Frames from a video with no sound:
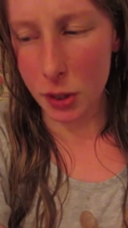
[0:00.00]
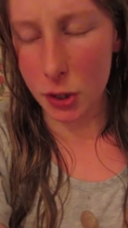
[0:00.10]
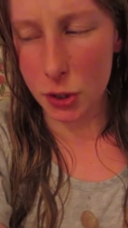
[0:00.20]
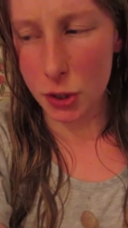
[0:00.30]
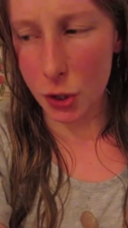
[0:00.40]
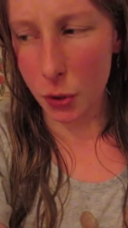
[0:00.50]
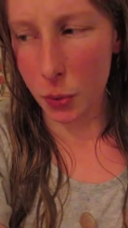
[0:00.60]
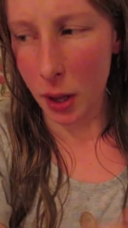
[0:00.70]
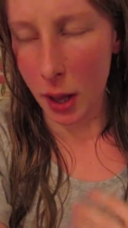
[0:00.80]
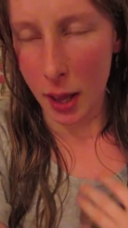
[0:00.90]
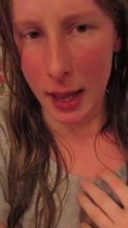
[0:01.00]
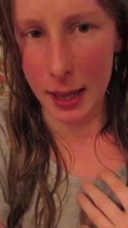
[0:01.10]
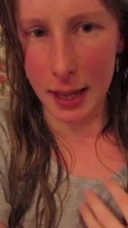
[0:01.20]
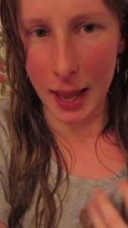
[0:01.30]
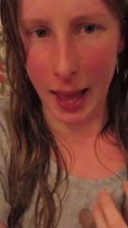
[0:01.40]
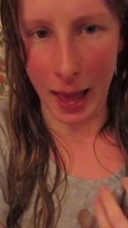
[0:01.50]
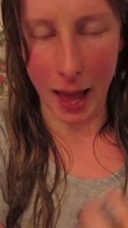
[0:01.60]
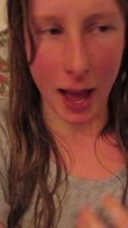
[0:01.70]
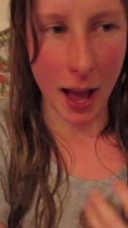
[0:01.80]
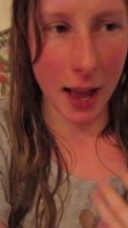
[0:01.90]
so, yeah,
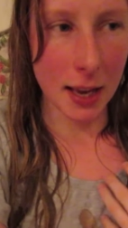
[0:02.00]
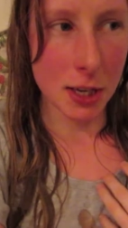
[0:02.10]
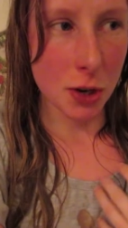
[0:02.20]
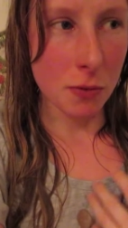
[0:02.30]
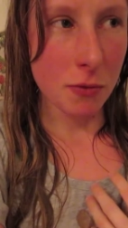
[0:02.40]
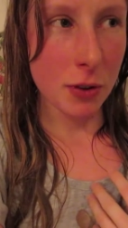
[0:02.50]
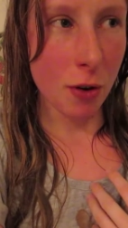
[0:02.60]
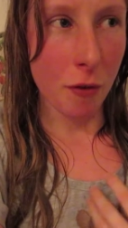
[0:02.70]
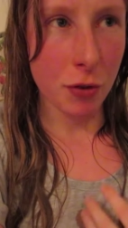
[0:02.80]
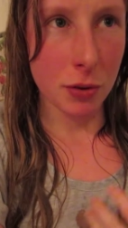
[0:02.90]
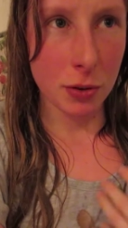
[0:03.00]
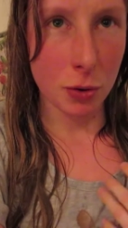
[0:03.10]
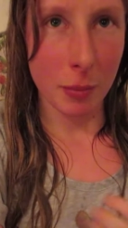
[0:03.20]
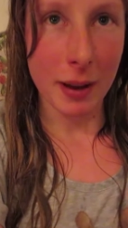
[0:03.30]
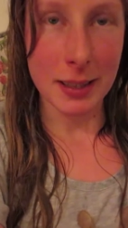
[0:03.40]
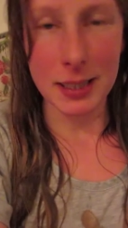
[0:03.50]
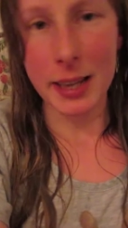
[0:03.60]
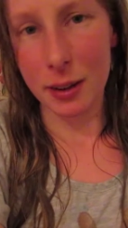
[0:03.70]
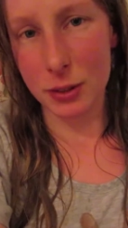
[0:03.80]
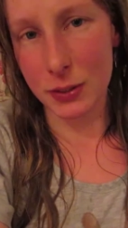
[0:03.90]
I don't feel confident talking about
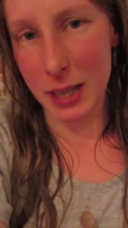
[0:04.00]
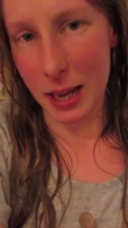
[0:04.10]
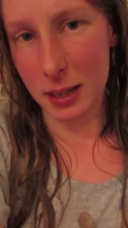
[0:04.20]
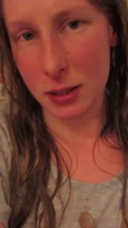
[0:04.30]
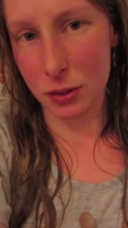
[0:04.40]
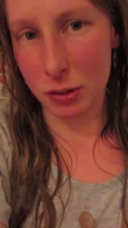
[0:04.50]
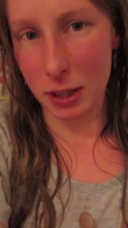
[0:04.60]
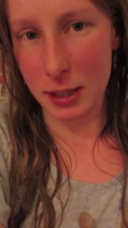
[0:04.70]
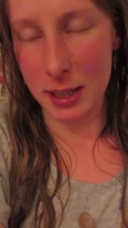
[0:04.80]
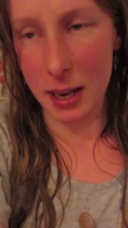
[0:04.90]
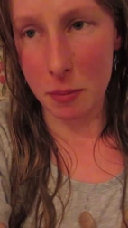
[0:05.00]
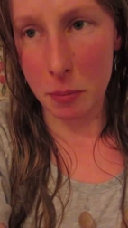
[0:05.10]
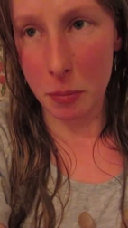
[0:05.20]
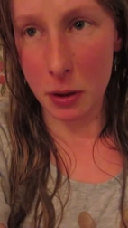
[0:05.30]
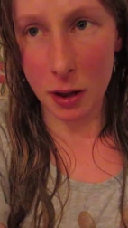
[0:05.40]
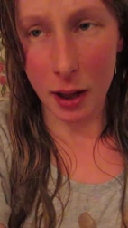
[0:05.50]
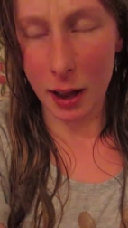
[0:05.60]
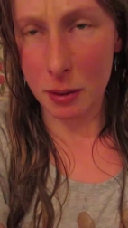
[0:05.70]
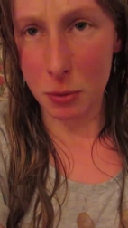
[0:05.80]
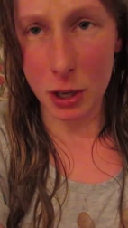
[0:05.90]
details of sex on the internet, but
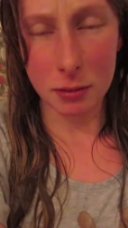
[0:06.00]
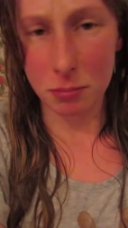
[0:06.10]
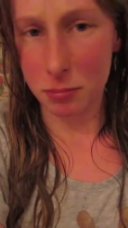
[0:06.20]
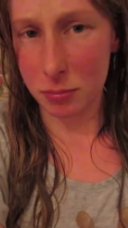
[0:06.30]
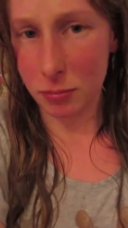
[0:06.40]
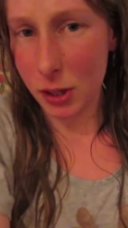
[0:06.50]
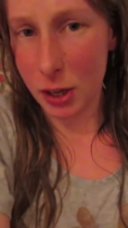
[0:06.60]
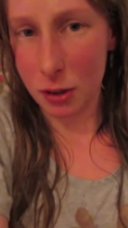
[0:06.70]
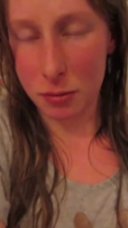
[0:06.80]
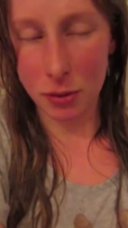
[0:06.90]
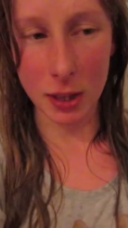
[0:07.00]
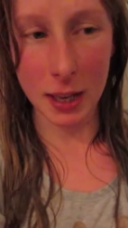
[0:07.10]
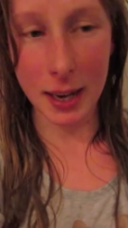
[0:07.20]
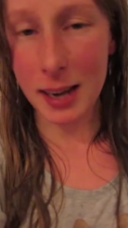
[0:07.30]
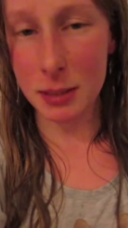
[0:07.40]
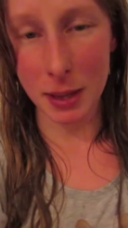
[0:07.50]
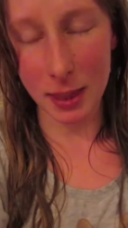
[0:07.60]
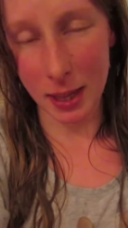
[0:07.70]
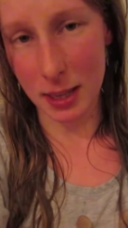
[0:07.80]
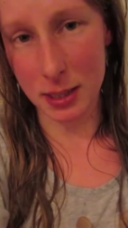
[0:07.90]
I will, you know, the anatomy
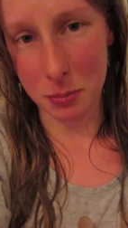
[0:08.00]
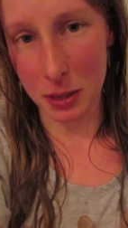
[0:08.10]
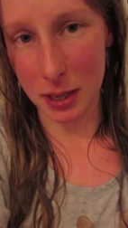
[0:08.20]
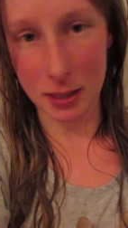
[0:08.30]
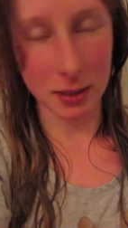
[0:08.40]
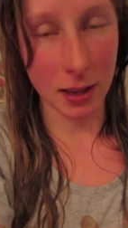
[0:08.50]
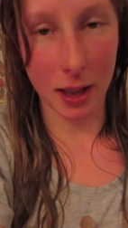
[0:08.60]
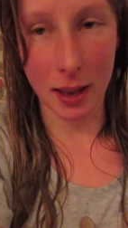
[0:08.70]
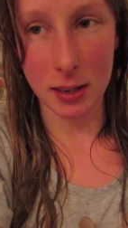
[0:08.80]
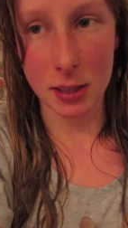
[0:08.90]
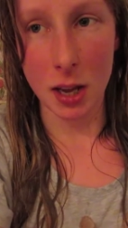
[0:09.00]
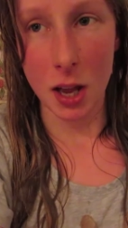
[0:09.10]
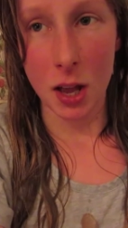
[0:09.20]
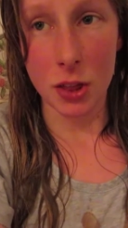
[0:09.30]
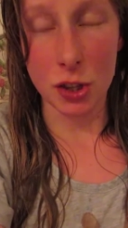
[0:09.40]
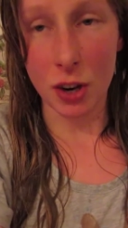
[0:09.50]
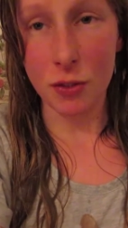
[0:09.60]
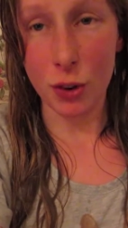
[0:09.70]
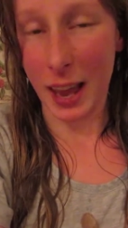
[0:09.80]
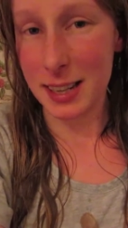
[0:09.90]
and the A's to B's and the
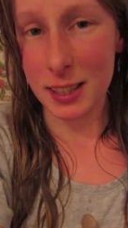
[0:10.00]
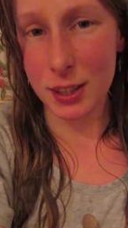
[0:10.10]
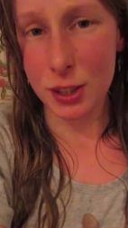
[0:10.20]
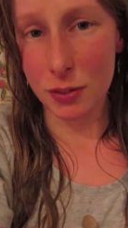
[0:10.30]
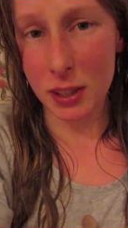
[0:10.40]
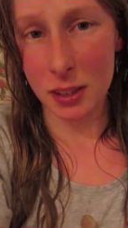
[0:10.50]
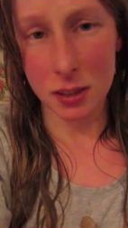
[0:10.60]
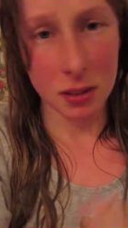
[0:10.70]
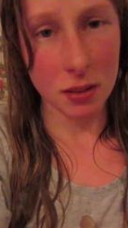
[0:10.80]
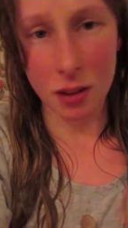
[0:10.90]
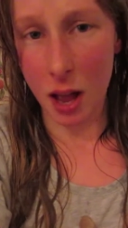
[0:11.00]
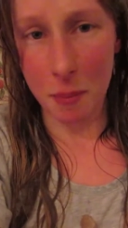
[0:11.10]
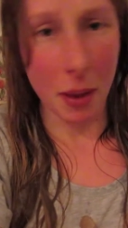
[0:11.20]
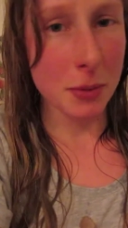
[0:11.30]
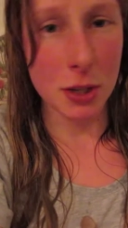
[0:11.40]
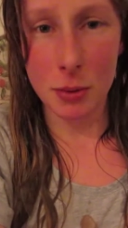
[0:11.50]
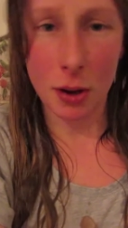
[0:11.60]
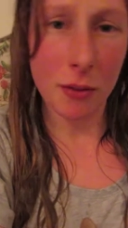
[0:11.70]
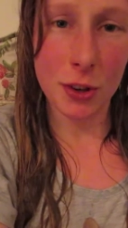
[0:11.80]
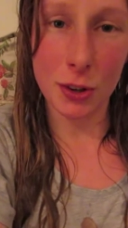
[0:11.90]
general etiquette of it I'm absolutely
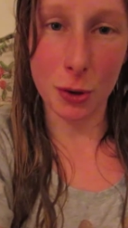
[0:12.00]
confident